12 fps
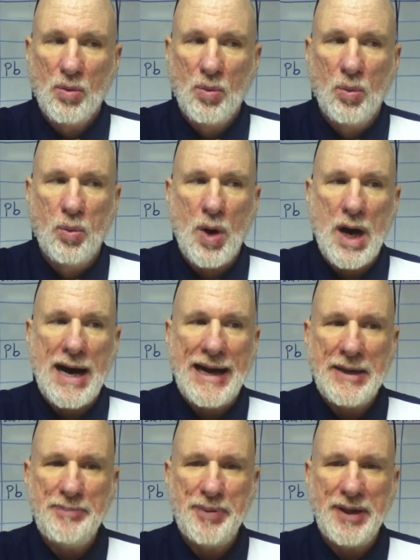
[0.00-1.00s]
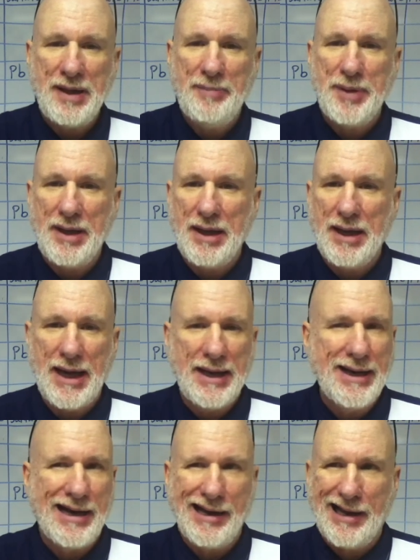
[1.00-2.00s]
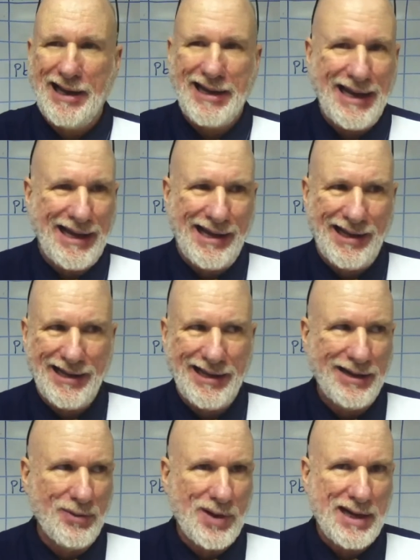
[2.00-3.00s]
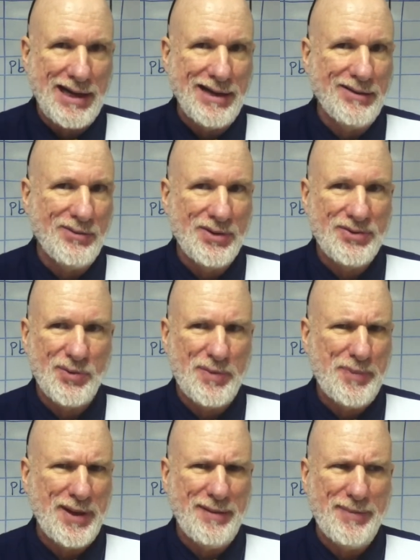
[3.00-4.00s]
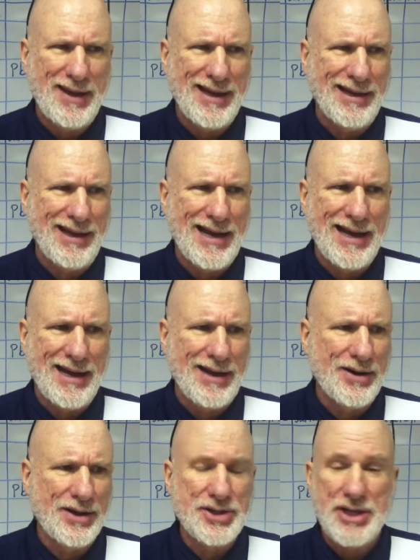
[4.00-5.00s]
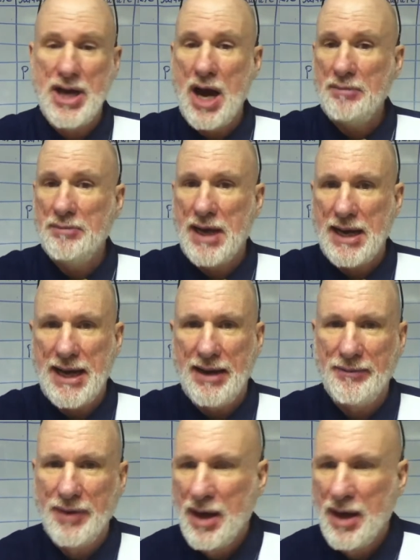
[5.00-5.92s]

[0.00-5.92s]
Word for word: why PB and not like LE? Why? What's with PB and lead? I don't understand. No, not now.